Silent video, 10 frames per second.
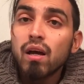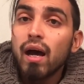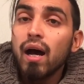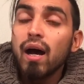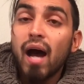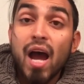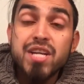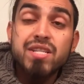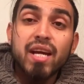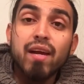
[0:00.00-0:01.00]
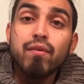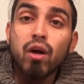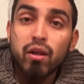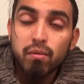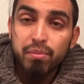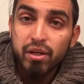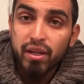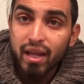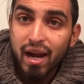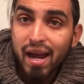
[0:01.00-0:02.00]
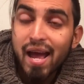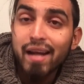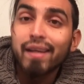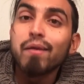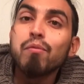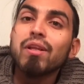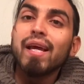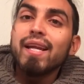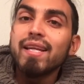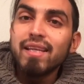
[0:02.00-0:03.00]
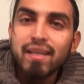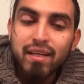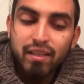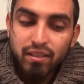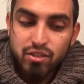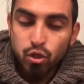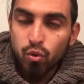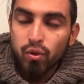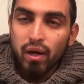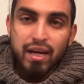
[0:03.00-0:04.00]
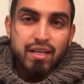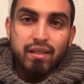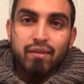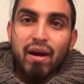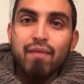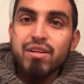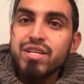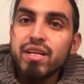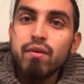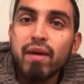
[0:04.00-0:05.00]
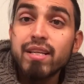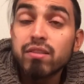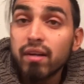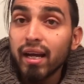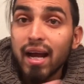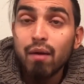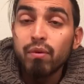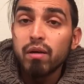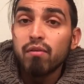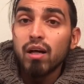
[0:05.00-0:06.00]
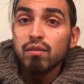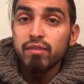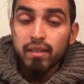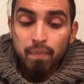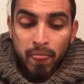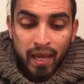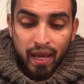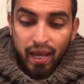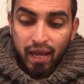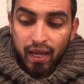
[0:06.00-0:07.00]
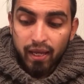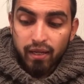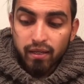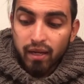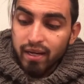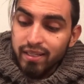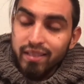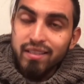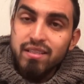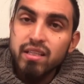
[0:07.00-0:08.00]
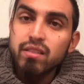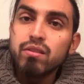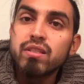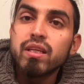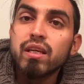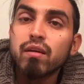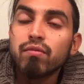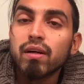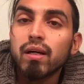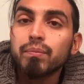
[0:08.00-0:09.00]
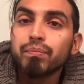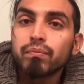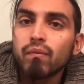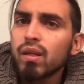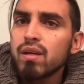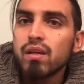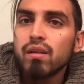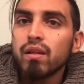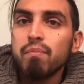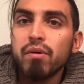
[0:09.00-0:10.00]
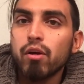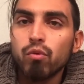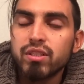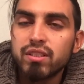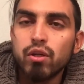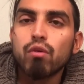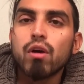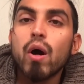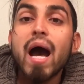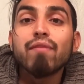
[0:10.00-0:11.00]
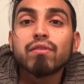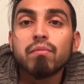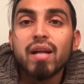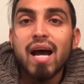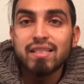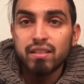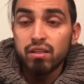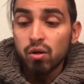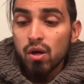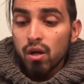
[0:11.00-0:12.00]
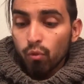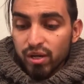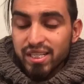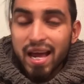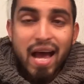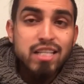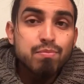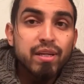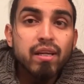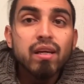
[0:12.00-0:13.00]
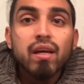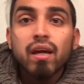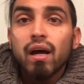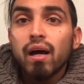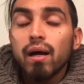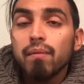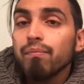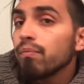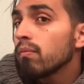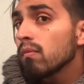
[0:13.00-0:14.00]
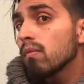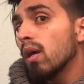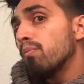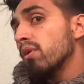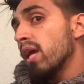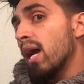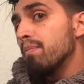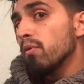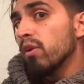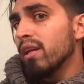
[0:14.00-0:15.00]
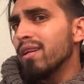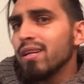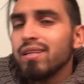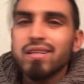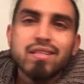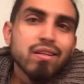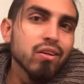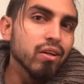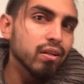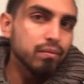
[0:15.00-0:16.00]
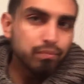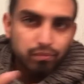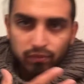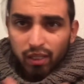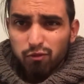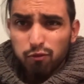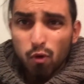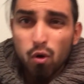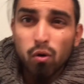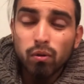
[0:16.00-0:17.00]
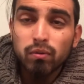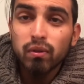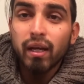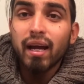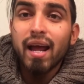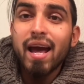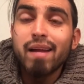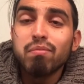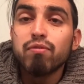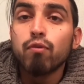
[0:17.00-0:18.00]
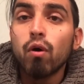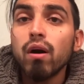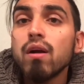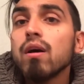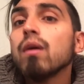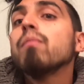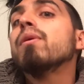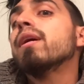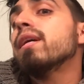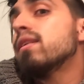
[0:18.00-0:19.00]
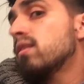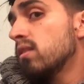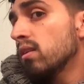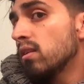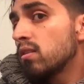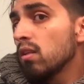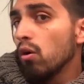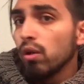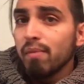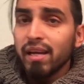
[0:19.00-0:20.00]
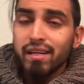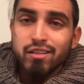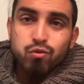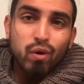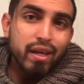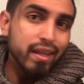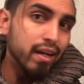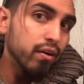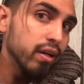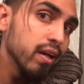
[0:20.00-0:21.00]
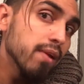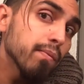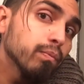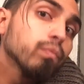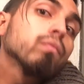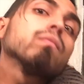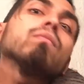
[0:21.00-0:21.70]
I shaved all the beard that I had accumulated. So I grabbed a shitty razor and I got rid of all of it. And I did this just to see if the beard would still grow after minoxidil, which it has been. I'm pretty happy with it. It doesn't look like full like I had it before, but it's slowly making its way there again.